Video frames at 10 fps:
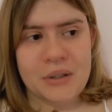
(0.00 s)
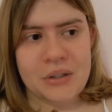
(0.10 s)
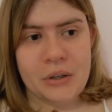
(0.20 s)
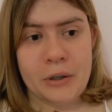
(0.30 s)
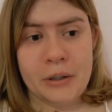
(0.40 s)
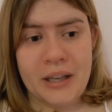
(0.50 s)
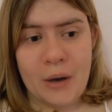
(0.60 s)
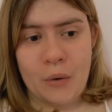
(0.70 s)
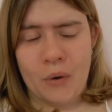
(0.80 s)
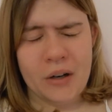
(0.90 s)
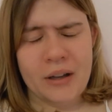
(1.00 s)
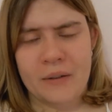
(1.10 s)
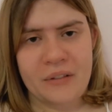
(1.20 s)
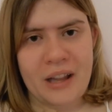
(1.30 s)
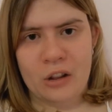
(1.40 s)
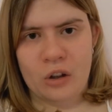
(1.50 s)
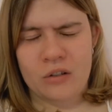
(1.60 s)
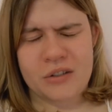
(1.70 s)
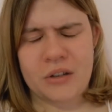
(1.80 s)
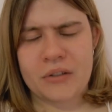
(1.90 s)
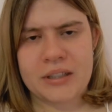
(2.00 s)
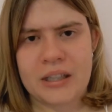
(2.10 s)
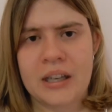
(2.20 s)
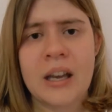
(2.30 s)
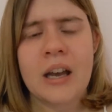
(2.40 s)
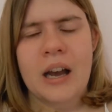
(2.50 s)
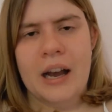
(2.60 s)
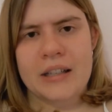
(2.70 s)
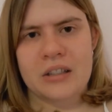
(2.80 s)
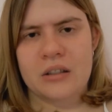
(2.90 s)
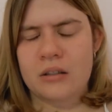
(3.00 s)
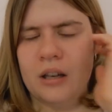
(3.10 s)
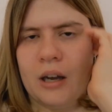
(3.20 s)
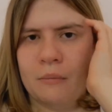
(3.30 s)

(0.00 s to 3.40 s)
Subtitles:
So yeah, we weren't there for that long, because obviously I didn't